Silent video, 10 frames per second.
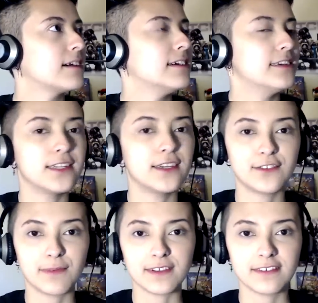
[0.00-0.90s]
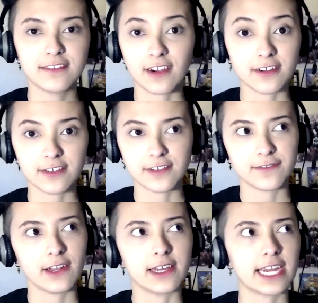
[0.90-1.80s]
You know, he's my starter
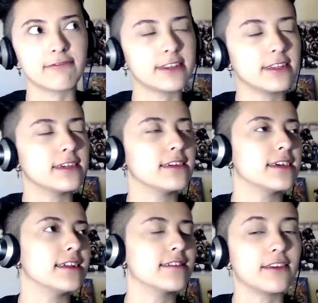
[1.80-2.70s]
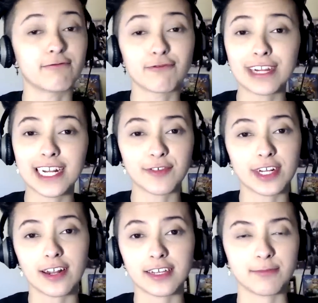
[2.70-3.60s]
for like everything, and I really
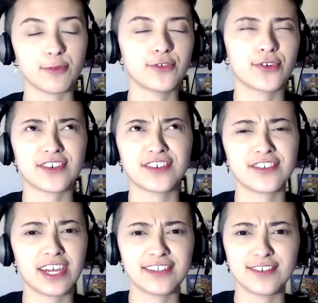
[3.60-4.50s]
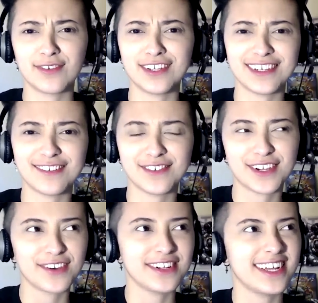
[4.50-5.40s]
like him. Always got excited when you would
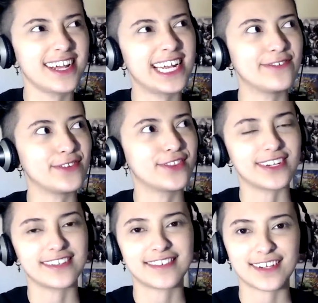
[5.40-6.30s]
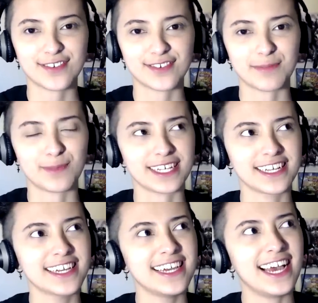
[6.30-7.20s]
go near like level 36 or something,
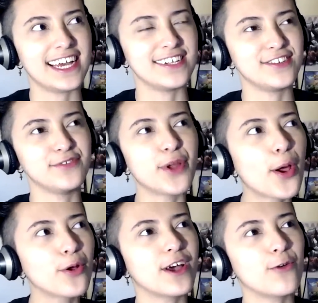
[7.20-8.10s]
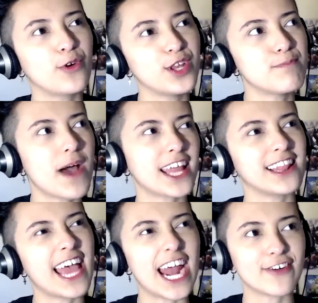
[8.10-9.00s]
and you know that when you
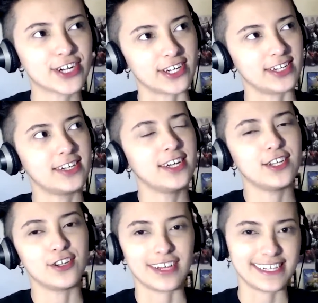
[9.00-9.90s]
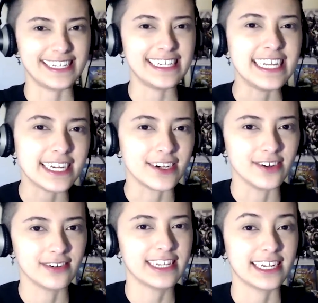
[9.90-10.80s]
battle Erica, you're like
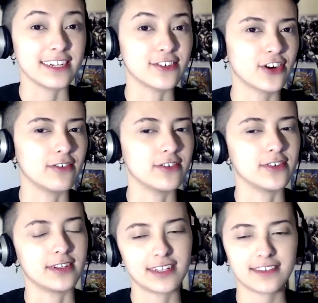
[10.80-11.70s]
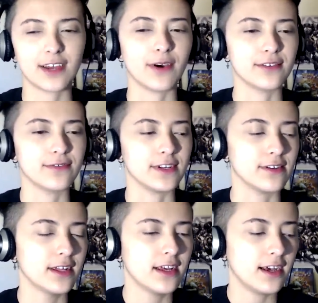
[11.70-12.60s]
near getting a Charizard. That's how I'd feel.